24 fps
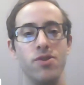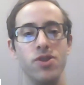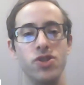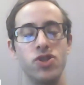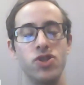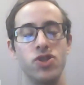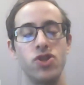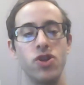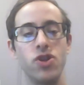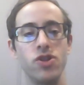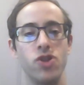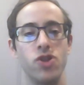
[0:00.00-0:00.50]

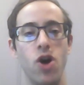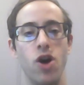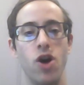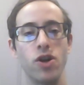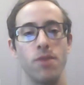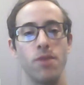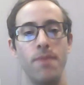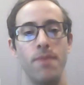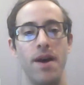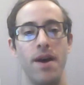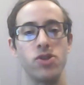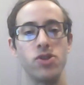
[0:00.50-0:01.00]
just talk
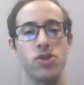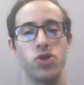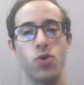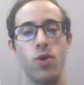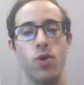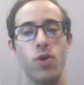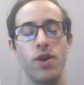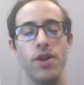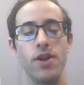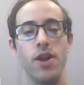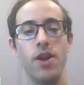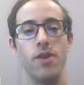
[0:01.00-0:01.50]
about
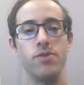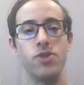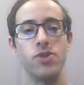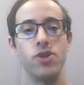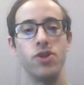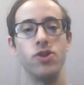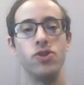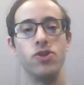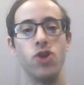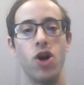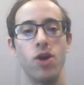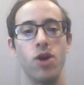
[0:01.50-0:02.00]
so
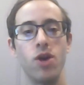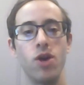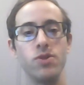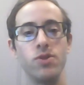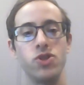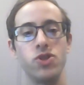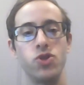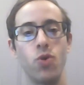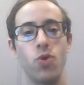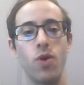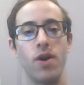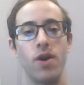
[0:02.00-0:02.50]
your dog
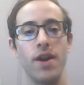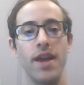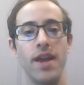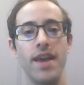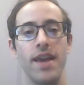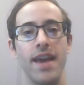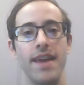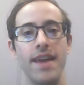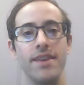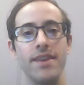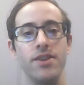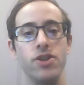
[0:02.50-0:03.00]
was
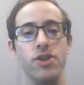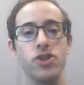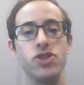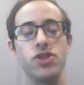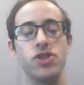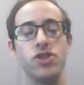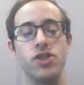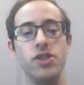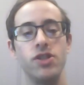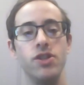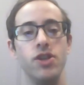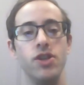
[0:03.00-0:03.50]
Shorty and
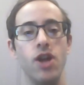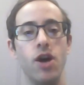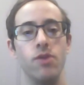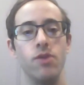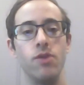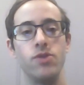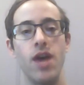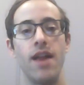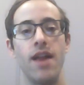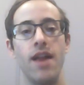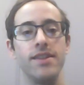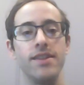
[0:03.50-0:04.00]
just,
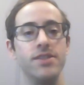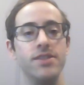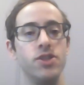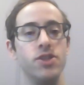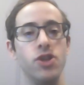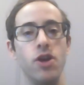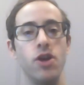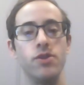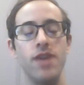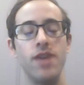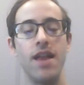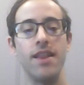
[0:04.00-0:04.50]

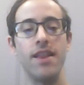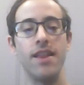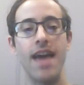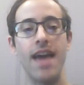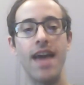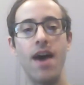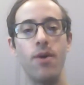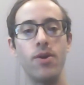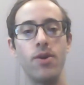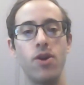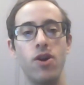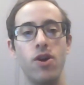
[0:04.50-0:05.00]
telling
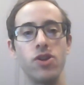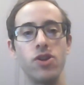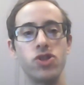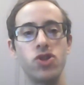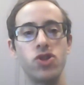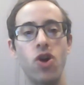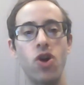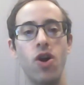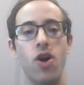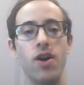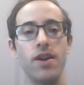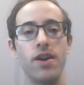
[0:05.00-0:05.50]
how it all
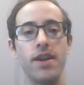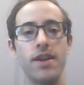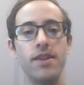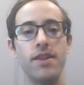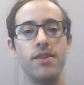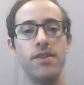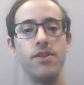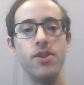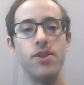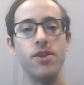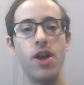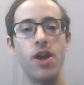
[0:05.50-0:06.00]
started,
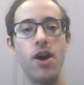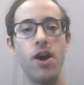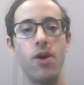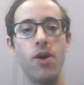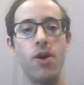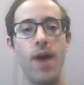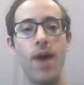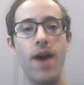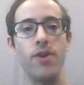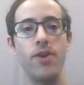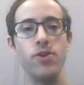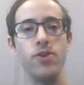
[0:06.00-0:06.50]

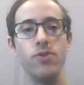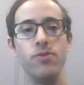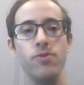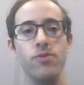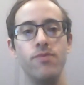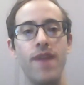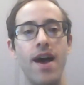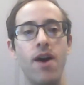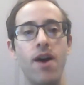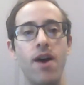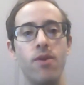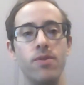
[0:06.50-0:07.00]
how you
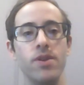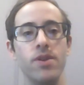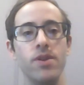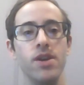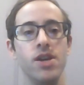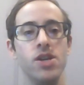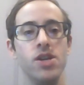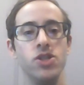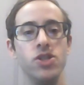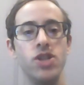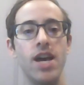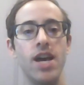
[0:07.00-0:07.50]
found
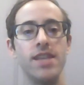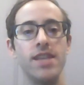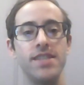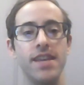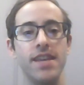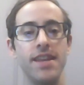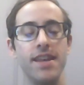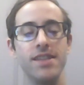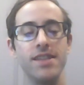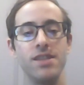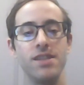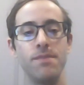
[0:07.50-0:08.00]

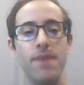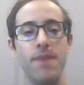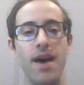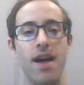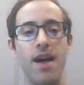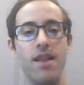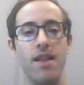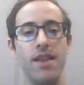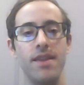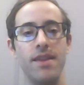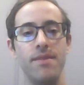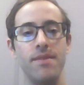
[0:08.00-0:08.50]
Jesse and
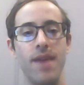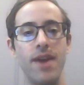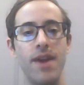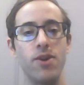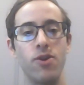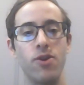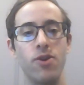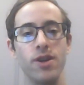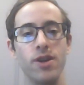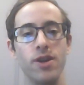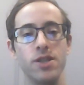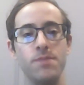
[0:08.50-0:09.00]
Isabel and
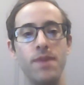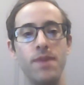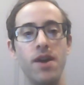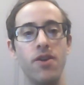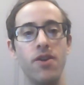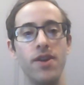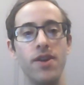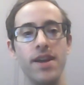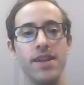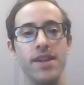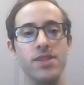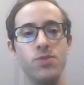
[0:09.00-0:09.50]
her
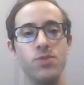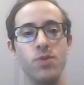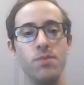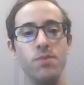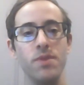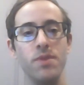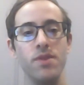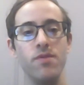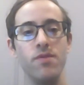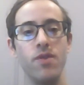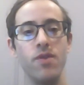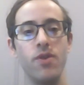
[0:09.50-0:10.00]
experience would
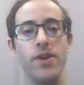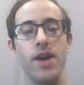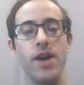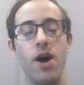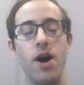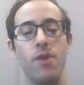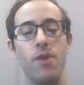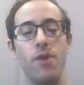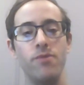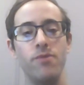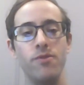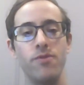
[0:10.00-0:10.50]
be really
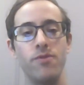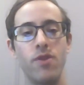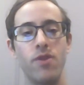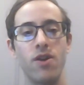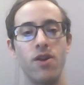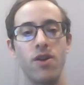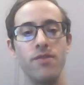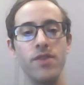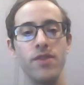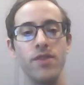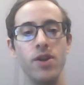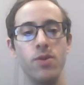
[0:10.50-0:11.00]
helpful for
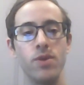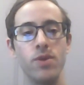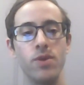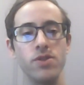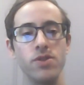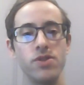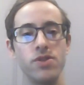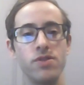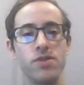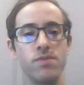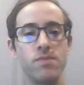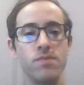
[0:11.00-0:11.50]
our
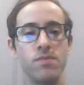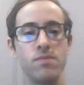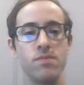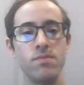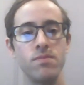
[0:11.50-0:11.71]
viewers.